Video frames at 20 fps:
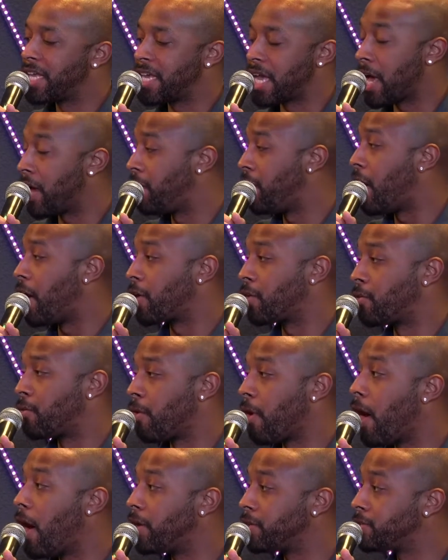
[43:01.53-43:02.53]
cannot
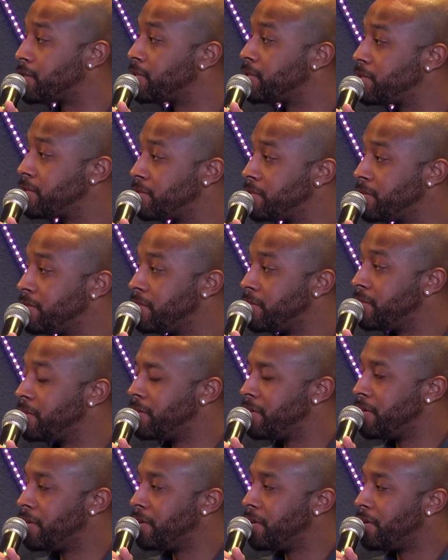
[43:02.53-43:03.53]
cross.
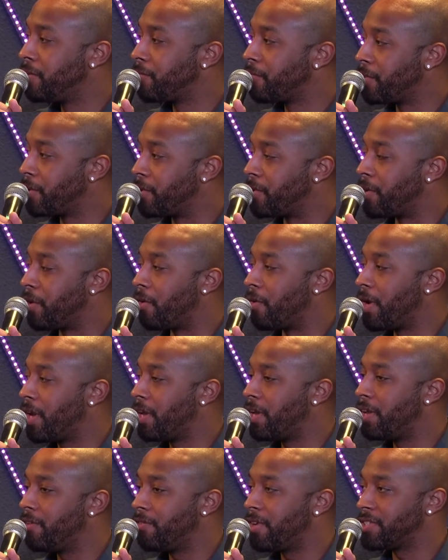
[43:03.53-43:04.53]
It
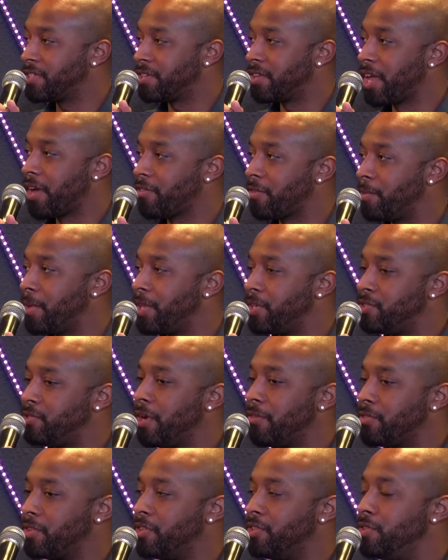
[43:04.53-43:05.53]
doesn't even necessarily have to be that
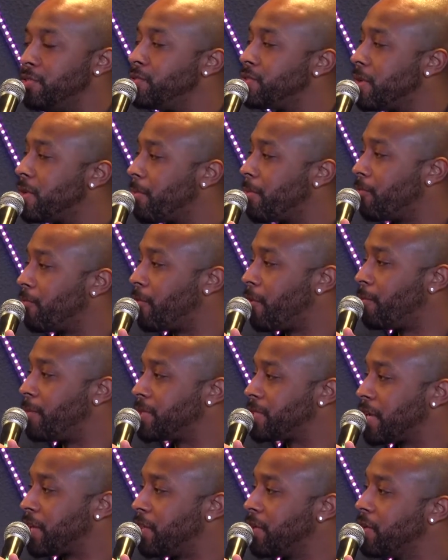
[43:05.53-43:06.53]
you have to do something for me.
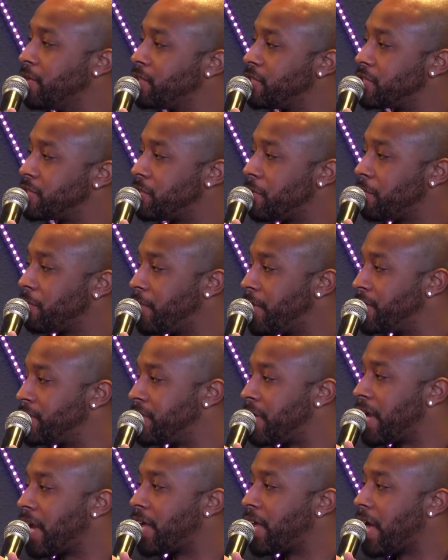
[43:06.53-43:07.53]
It's like there are just certain things
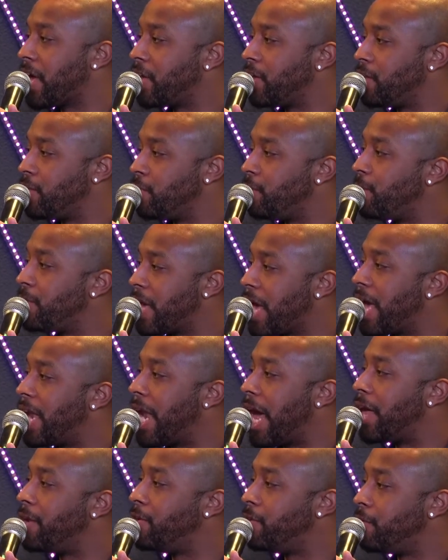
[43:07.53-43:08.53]
that you
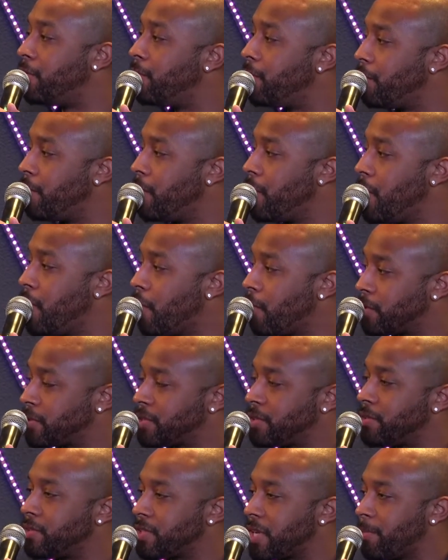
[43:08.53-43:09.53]
cannot do, or a
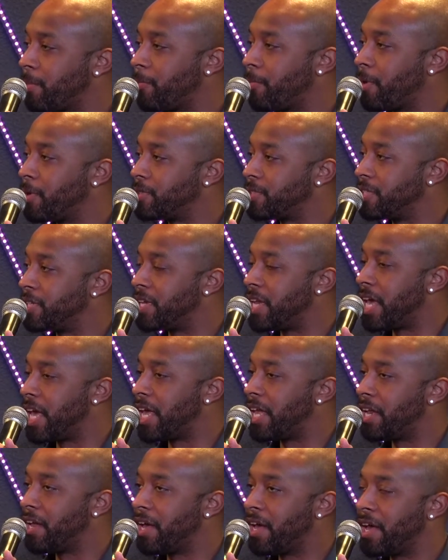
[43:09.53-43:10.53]
certain type of person
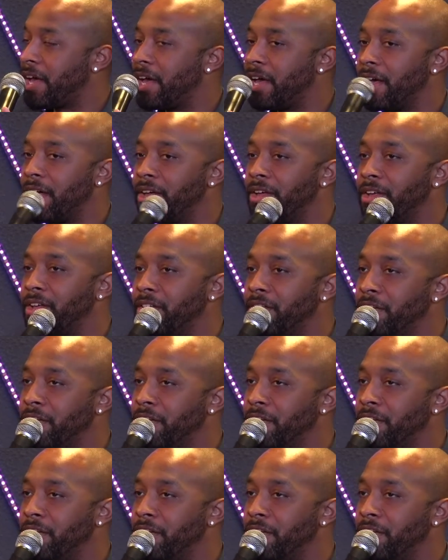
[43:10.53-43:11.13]
that